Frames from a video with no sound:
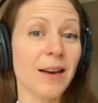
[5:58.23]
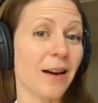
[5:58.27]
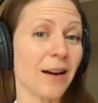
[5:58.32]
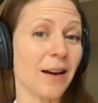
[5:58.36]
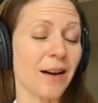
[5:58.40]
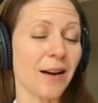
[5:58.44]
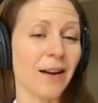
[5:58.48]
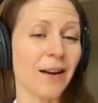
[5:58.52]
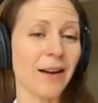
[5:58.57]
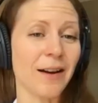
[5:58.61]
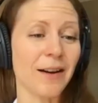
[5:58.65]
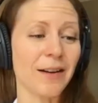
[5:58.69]

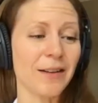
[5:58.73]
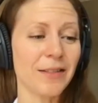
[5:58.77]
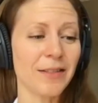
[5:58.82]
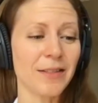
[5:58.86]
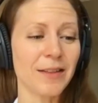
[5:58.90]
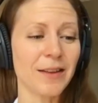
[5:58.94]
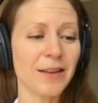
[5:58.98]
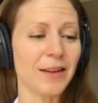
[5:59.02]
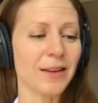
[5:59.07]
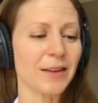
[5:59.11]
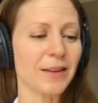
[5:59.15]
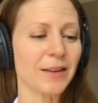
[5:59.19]
and I
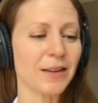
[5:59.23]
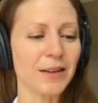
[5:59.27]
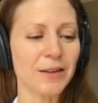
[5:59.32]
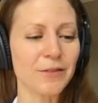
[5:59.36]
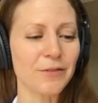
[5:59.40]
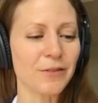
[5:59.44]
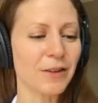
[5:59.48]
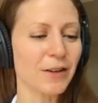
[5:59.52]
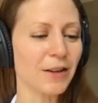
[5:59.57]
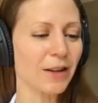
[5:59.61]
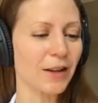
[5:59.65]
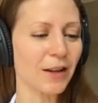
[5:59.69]
think
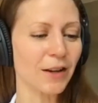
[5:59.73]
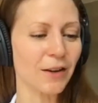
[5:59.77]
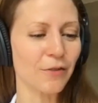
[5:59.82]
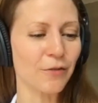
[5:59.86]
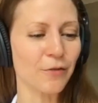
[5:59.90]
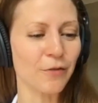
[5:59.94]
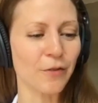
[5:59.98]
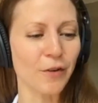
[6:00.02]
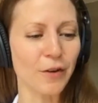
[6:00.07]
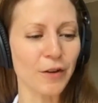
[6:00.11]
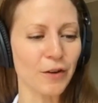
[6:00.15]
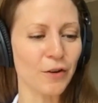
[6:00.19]
even
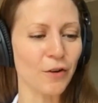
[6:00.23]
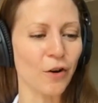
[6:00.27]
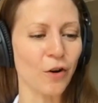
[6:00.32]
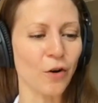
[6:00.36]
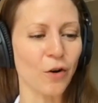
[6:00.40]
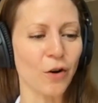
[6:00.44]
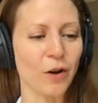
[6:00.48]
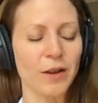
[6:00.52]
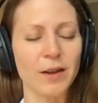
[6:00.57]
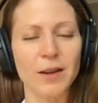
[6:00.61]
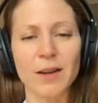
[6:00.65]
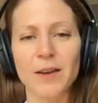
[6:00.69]
if
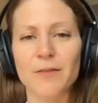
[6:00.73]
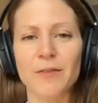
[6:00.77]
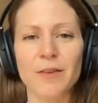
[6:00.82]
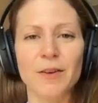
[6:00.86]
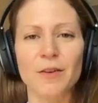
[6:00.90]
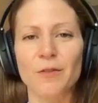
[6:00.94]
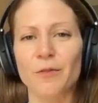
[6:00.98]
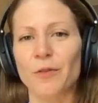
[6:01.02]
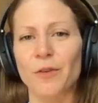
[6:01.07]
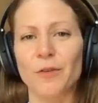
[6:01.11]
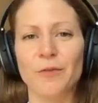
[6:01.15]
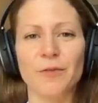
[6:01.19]

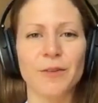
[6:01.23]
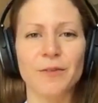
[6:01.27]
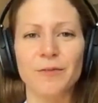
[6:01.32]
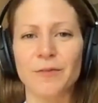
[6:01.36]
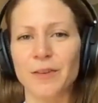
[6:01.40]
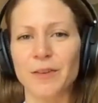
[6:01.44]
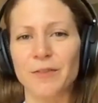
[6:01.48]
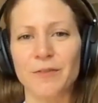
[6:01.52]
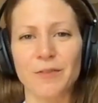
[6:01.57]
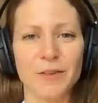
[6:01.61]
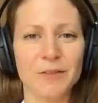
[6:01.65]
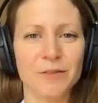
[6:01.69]
we're
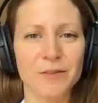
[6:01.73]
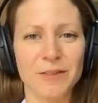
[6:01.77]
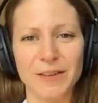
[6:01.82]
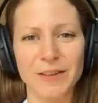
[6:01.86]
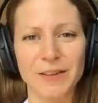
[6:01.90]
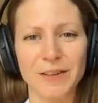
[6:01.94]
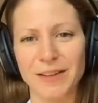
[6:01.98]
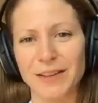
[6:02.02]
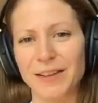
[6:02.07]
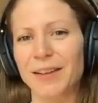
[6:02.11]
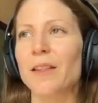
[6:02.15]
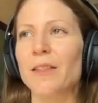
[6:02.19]

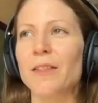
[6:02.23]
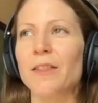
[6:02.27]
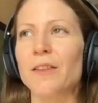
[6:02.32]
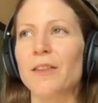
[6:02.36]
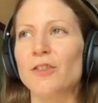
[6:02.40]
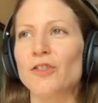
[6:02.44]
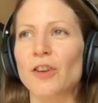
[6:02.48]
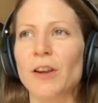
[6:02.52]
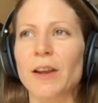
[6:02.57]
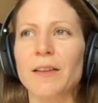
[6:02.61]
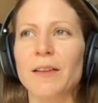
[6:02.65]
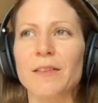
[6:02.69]
50-50, the
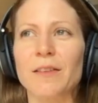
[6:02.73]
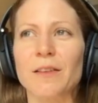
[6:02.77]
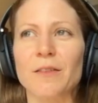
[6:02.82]
chance of